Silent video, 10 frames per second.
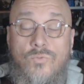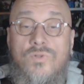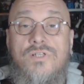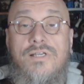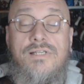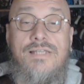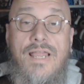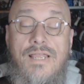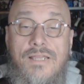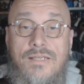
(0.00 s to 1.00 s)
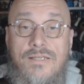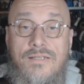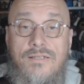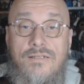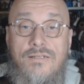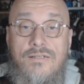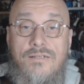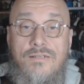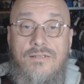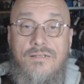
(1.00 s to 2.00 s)
So what's it going to take?
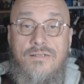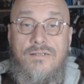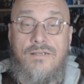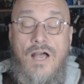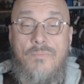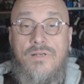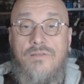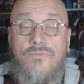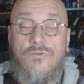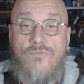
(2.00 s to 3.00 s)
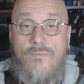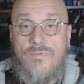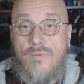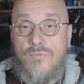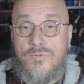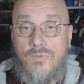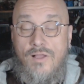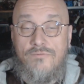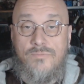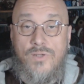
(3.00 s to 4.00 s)
How many of their family members
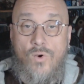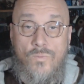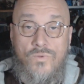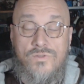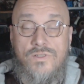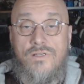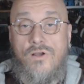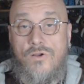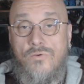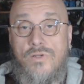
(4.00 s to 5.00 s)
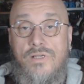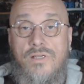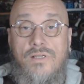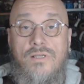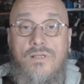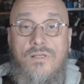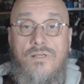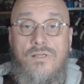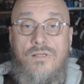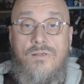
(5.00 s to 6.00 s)
will have to be homeless and hungry,
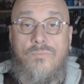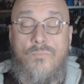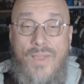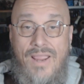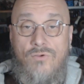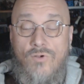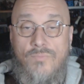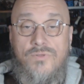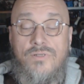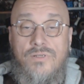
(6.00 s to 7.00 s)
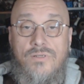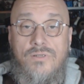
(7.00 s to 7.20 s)
bankrupt,